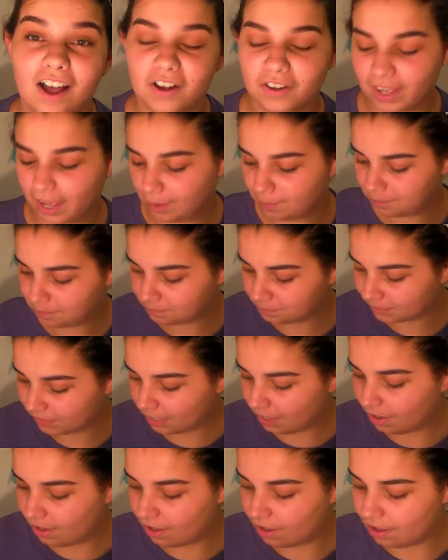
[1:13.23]
Okay,
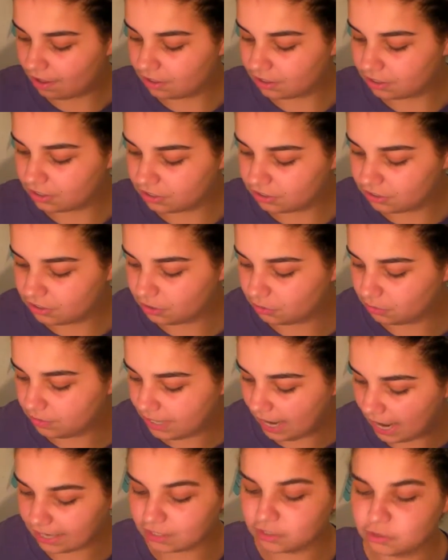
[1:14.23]
so
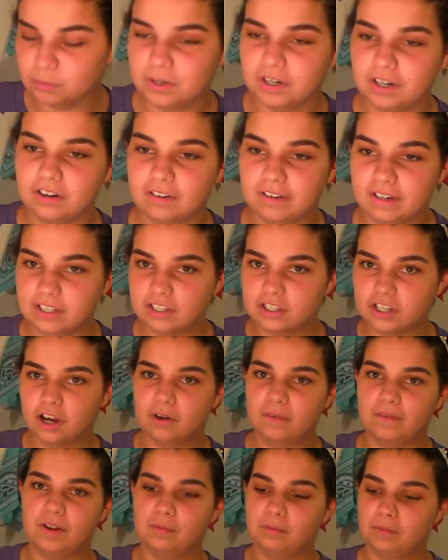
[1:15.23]
next we're going to
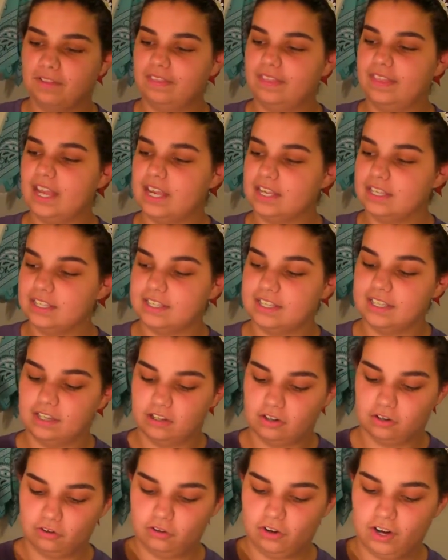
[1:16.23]
go in with this
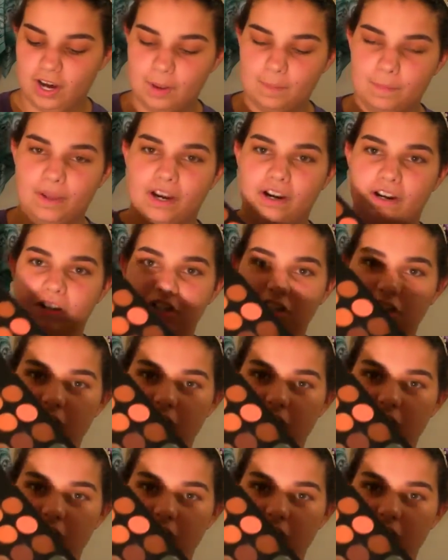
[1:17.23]
cranberry